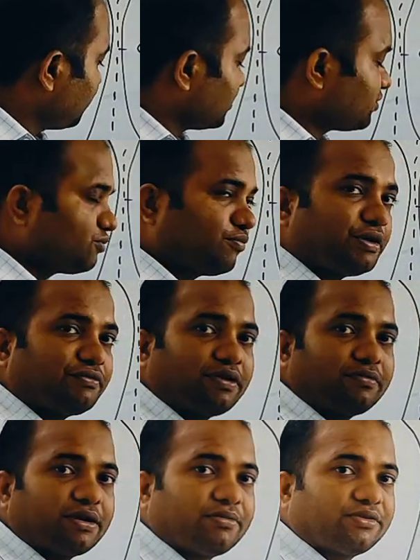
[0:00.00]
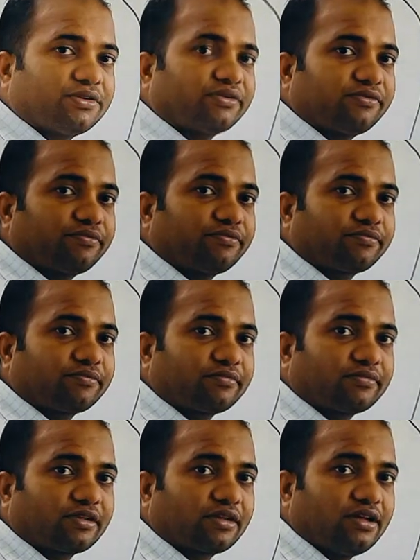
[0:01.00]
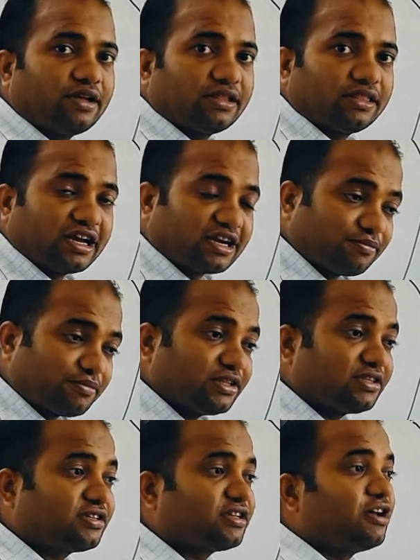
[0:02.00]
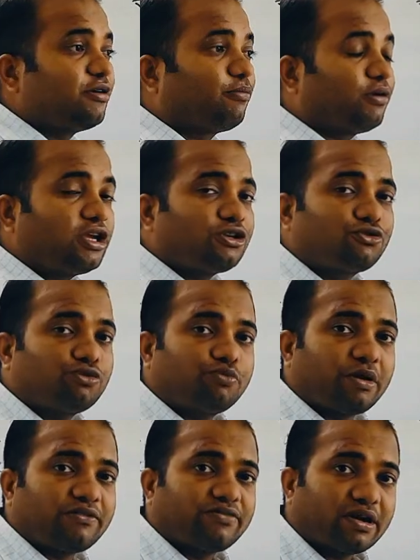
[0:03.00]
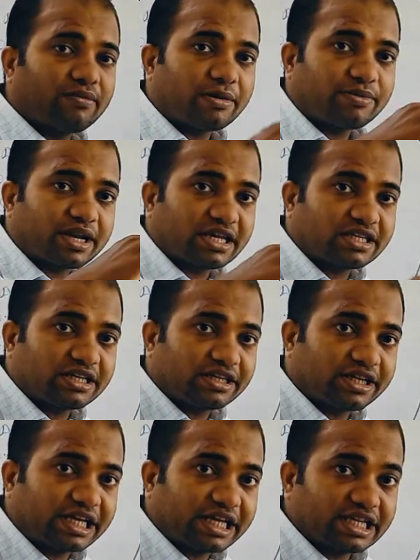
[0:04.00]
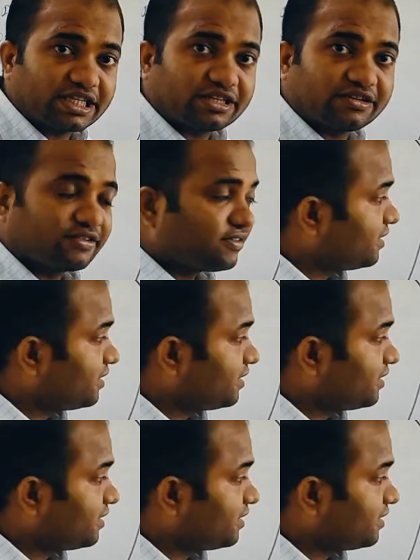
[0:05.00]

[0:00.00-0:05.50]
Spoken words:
plus 2.5 diopter. That means plus 2.5 diopter has decreased